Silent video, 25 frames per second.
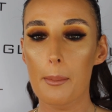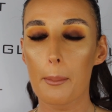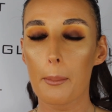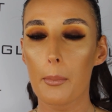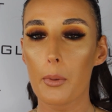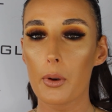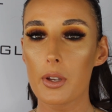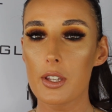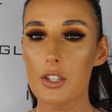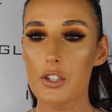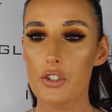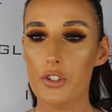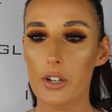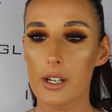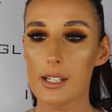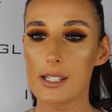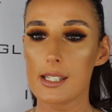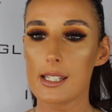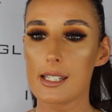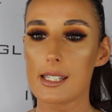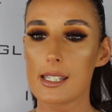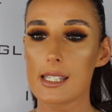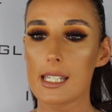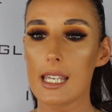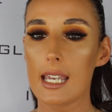moisturize the
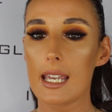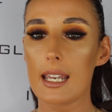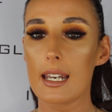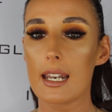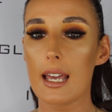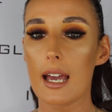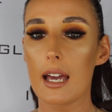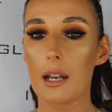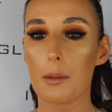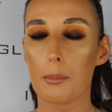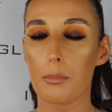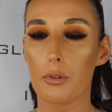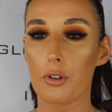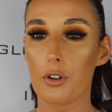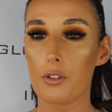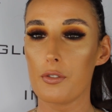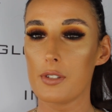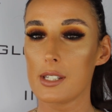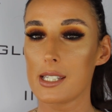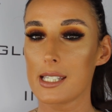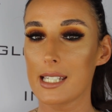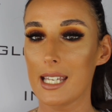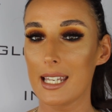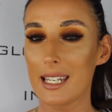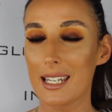skin, and improve
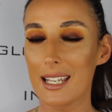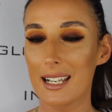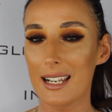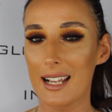skin